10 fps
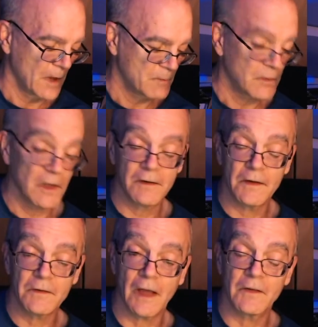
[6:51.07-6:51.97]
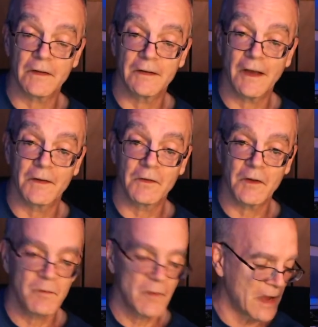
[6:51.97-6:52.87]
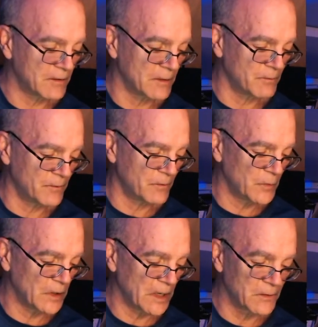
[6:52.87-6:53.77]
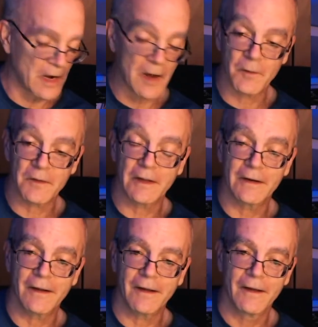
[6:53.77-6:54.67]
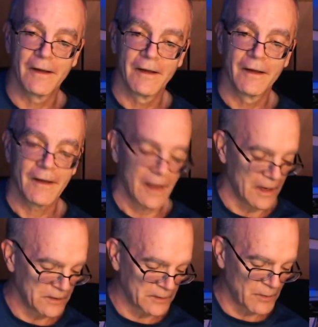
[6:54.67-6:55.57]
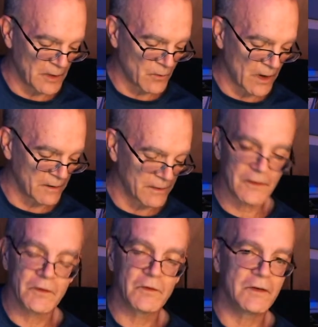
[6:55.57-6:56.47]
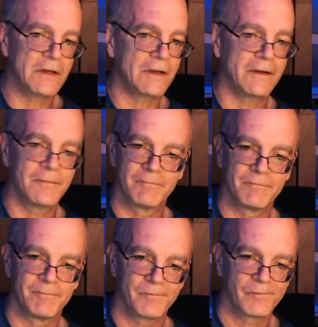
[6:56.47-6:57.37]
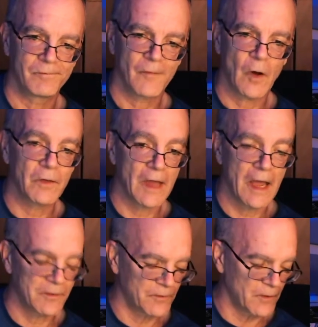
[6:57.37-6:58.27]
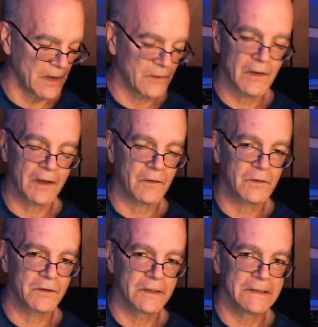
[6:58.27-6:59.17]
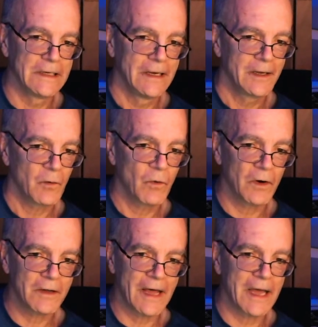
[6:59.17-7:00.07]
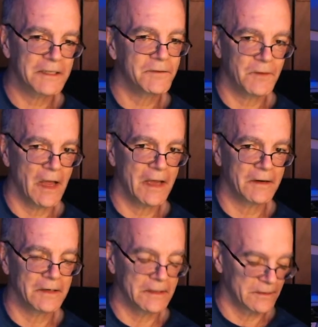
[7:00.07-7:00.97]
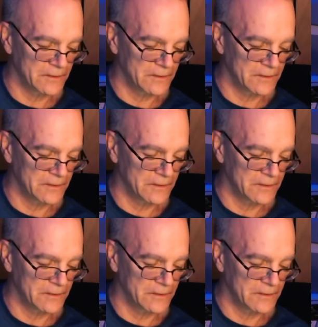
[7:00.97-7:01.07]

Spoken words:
But in this case it does, so you may have to play around with it and just be aware that this G on the 8th fret, 2nd string, will clash if you hang on it.